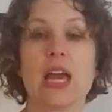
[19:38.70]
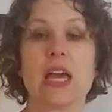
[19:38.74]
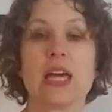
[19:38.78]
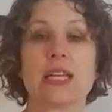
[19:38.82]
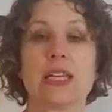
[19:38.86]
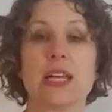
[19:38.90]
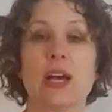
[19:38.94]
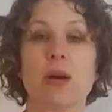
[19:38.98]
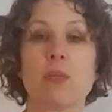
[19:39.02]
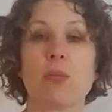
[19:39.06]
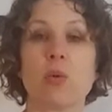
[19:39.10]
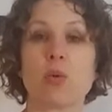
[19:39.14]

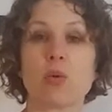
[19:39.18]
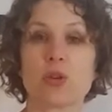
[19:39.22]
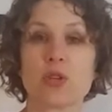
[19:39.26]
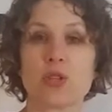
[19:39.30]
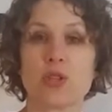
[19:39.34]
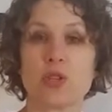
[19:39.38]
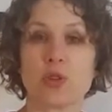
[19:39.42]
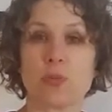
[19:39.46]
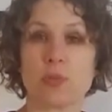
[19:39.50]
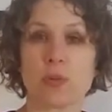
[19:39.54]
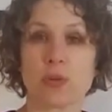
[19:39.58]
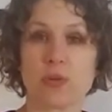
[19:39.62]
Now, more
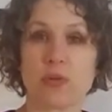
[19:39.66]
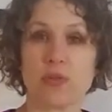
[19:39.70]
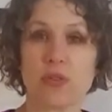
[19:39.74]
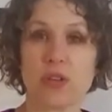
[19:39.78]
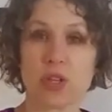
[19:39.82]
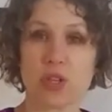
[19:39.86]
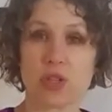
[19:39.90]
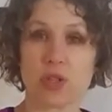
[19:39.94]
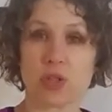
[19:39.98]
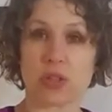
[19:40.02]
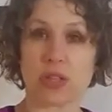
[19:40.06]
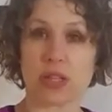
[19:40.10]

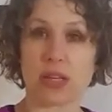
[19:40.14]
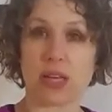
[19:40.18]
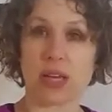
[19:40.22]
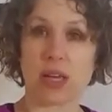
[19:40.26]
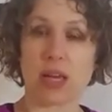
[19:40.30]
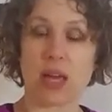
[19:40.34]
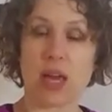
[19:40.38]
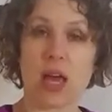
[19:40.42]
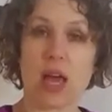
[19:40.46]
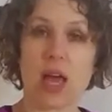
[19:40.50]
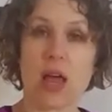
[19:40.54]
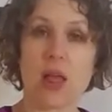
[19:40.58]

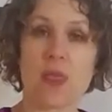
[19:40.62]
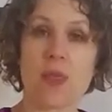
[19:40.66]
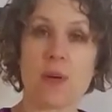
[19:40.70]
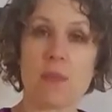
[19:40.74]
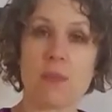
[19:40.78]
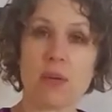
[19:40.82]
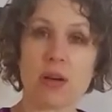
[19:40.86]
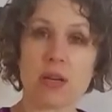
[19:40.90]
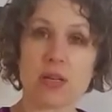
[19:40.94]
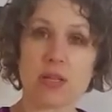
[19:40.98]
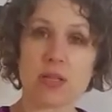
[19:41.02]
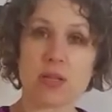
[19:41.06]
superficially, the
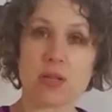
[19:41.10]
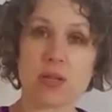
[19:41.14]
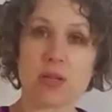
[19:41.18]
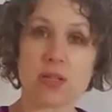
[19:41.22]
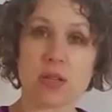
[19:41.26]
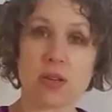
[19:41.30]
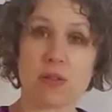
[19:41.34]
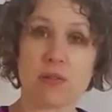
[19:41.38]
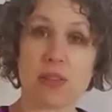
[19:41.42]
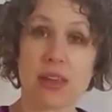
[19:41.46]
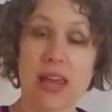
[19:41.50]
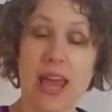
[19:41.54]
muscles
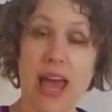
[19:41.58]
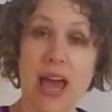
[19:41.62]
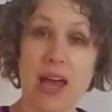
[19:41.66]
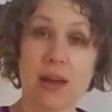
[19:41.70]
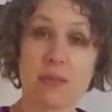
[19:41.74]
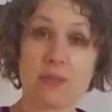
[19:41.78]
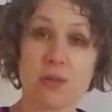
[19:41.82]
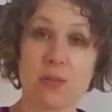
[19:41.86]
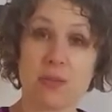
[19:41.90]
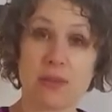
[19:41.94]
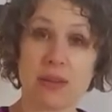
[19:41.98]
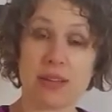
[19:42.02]
of the
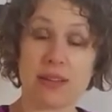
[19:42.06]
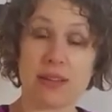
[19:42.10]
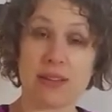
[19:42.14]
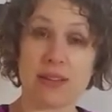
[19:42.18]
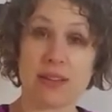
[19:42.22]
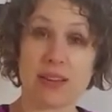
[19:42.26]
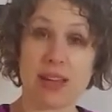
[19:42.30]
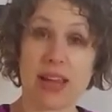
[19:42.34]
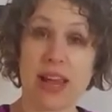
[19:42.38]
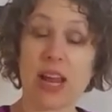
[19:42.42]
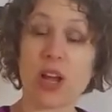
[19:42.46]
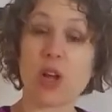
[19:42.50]
abdomen,
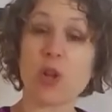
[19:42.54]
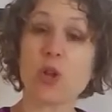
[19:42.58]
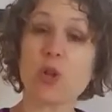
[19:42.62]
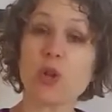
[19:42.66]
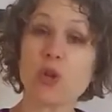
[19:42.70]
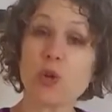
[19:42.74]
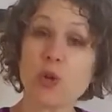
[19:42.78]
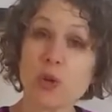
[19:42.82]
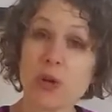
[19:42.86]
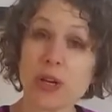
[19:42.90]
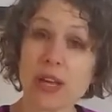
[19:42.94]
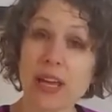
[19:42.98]

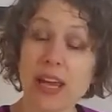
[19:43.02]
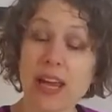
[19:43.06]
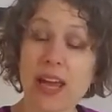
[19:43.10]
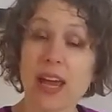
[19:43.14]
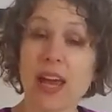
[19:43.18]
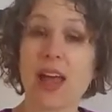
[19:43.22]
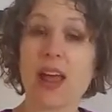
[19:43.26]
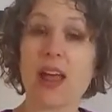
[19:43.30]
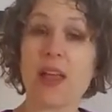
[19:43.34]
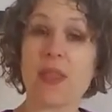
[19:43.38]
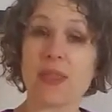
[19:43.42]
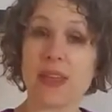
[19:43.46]

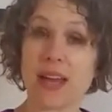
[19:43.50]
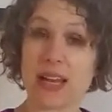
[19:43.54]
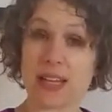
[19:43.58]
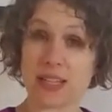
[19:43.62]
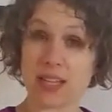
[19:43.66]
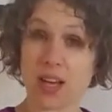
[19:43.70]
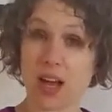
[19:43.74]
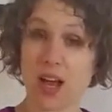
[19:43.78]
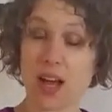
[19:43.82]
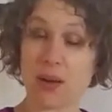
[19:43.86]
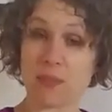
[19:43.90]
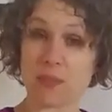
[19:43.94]
including that
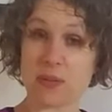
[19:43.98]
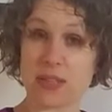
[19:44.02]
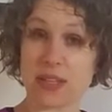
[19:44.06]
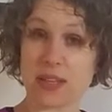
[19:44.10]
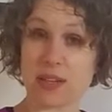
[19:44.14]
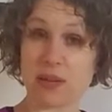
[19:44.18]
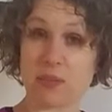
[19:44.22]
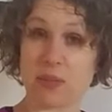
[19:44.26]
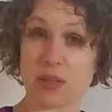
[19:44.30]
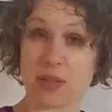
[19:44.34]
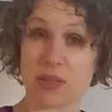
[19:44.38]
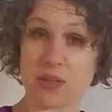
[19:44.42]
top
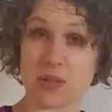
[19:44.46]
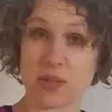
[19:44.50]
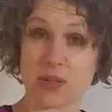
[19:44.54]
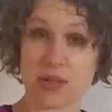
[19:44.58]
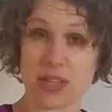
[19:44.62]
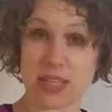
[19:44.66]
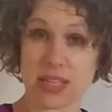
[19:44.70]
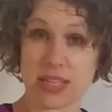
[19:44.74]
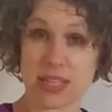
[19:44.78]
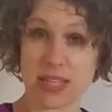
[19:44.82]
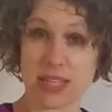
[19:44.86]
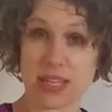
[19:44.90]
set of muscles,
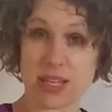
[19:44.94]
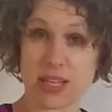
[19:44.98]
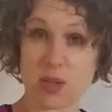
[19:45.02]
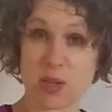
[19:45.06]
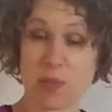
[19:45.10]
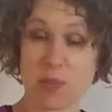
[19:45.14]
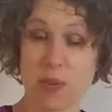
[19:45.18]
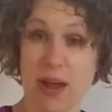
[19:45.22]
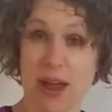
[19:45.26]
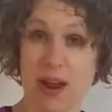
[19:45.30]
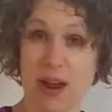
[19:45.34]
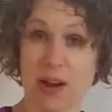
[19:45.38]
the
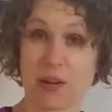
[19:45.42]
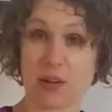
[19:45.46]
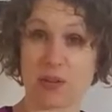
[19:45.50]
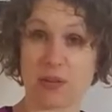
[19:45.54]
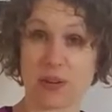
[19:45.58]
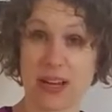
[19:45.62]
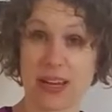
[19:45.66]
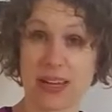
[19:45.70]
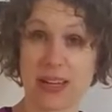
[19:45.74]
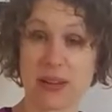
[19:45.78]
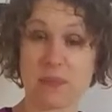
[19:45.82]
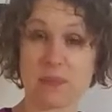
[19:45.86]
six-pack,
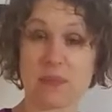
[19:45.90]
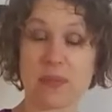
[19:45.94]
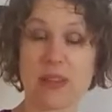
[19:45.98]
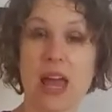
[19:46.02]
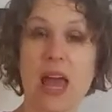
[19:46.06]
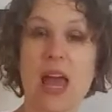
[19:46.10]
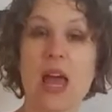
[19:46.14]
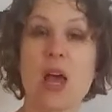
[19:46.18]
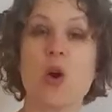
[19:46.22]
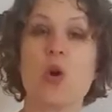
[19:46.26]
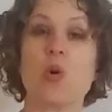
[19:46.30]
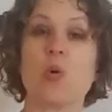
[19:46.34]
right?
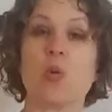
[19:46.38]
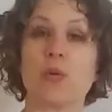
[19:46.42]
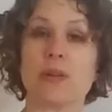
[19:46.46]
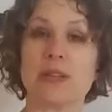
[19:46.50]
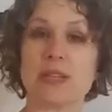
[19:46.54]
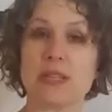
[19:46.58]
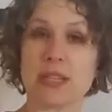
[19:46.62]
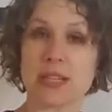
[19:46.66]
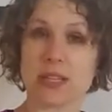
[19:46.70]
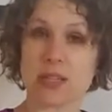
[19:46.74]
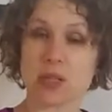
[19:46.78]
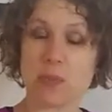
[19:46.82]
Well,
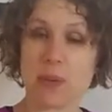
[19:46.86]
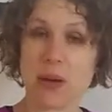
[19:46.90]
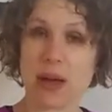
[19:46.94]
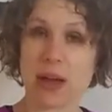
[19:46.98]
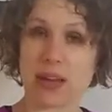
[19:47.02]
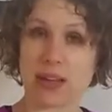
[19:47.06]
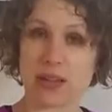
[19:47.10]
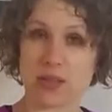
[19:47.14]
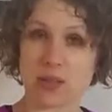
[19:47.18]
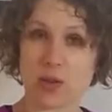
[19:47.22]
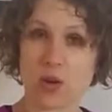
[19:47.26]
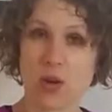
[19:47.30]
the
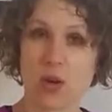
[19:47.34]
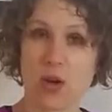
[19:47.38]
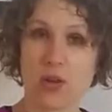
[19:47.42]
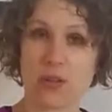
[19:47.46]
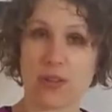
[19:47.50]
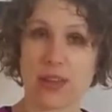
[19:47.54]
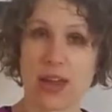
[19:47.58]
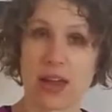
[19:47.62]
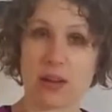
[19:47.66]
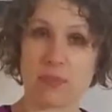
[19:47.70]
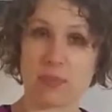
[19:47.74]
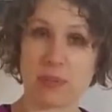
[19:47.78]
six-pack is called
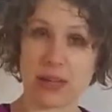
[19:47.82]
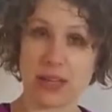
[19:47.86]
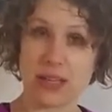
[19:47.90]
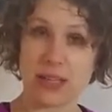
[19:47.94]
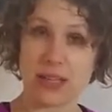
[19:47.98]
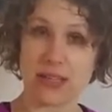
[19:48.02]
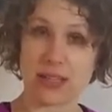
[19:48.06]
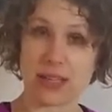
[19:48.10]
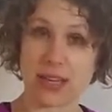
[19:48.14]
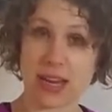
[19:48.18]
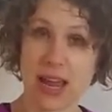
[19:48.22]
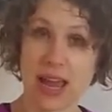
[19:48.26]
that
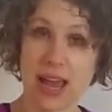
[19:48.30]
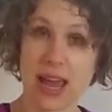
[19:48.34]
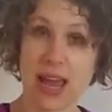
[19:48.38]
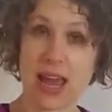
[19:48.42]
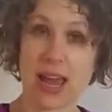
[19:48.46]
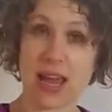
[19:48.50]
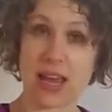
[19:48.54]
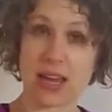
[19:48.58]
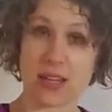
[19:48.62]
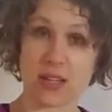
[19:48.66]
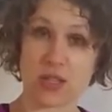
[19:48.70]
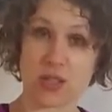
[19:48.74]
because it
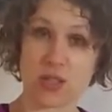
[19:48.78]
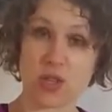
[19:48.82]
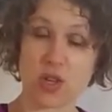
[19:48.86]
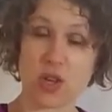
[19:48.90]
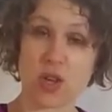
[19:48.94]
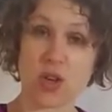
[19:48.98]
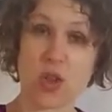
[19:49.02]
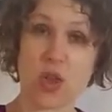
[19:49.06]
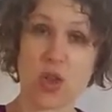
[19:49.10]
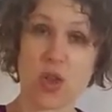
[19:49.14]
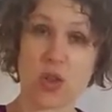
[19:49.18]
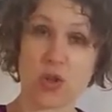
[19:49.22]
has
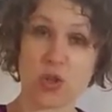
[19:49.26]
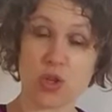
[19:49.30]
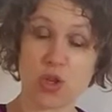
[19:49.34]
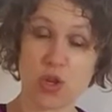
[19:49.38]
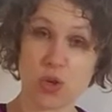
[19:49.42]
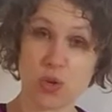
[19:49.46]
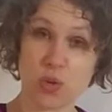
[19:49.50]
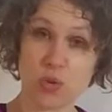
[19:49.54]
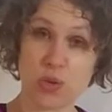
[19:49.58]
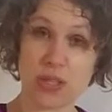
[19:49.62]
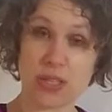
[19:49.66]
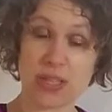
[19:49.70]

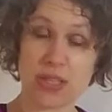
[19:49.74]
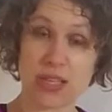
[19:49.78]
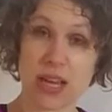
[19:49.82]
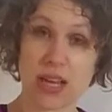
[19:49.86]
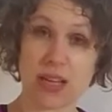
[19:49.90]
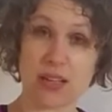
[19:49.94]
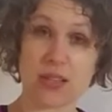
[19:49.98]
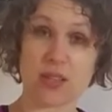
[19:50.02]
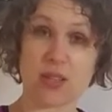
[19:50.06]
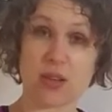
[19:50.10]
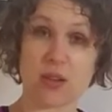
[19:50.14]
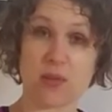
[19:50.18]
2
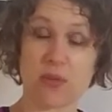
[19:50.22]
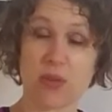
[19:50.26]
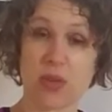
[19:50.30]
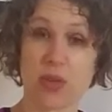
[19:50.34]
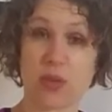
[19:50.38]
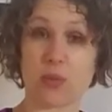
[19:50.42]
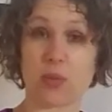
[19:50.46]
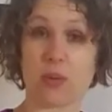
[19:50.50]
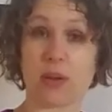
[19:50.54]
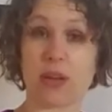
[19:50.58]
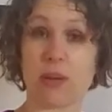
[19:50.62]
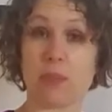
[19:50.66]
sets of
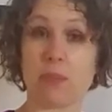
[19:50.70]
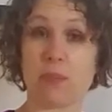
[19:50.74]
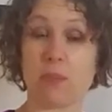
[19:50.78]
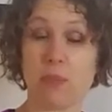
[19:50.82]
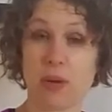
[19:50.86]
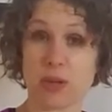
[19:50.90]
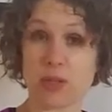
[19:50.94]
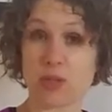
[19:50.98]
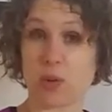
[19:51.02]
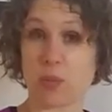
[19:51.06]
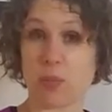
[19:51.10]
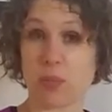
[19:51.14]
3
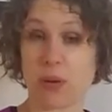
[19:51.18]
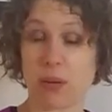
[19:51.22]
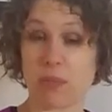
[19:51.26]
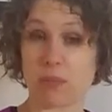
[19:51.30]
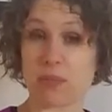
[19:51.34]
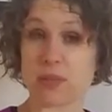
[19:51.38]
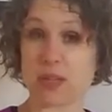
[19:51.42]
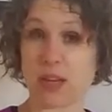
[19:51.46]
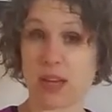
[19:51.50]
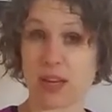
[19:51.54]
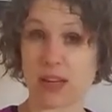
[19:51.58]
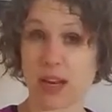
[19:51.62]
muscle
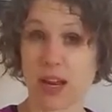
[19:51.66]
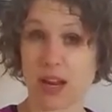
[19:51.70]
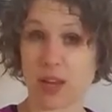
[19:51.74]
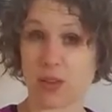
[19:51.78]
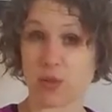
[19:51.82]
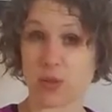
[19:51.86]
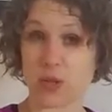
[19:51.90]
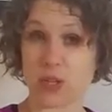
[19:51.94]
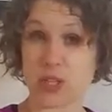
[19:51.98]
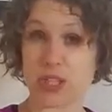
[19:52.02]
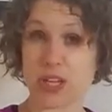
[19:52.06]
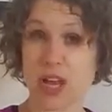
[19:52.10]
bumps on
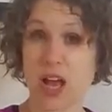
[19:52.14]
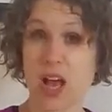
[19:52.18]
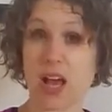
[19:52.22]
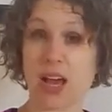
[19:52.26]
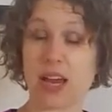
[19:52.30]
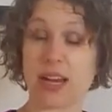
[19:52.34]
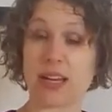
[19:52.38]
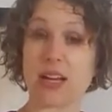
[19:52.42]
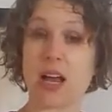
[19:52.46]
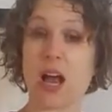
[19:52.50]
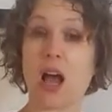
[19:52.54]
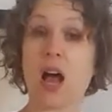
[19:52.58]
either
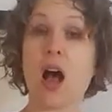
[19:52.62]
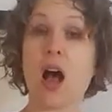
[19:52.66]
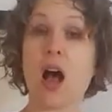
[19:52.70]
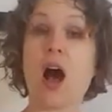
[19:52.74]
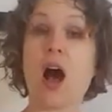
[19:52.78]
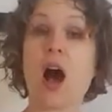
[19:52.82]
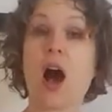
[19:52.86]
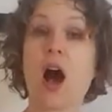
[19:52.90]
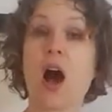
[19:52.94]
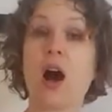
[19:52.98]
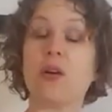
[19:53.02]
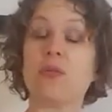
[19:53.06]
side
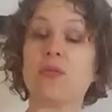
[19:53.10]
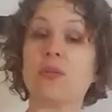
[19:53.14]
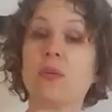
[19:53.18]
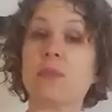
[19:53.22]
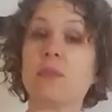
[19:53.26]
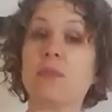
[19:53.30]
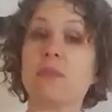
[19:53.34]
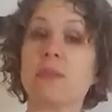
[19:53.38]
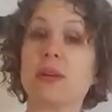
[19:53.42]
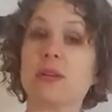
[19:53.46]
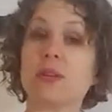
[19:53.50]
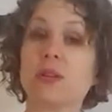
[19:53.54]
of a
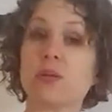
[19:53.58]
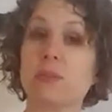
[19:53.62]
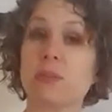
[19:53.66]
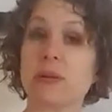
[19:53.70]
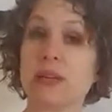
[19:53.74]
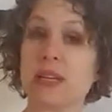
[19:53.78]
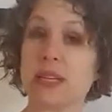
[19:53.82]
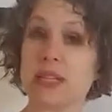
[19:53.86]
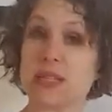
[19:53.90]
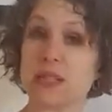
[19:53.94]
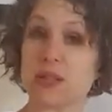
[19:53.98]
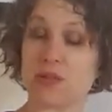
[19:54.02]
middle
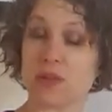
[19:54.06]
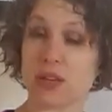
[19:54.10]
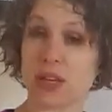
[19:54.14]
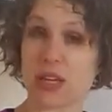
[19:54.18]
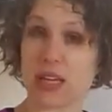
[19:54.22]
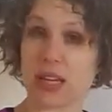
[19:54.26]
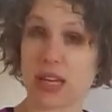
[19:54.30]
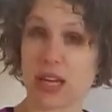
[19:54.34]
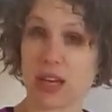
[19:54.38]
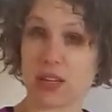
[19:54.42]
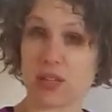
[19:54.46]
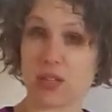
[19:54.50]
piece of
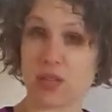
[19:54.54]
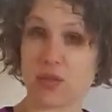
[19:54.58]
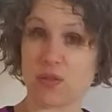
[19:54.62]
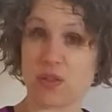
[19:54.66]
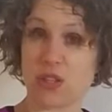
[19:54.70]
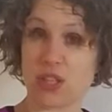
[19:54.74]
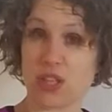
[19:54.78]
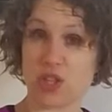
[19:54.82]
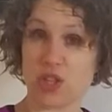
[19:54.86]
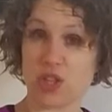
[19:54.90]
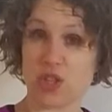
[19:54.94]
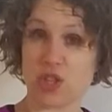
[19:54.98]
connective
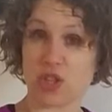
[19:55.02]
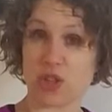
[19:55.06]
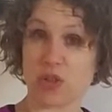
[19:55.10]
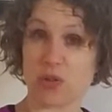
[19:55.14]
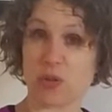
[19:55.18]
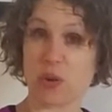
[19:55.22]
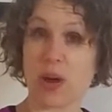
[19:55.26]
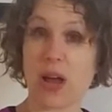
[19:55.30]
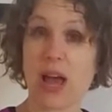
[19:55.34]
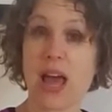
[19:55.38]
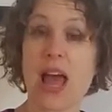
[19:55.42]
tissue.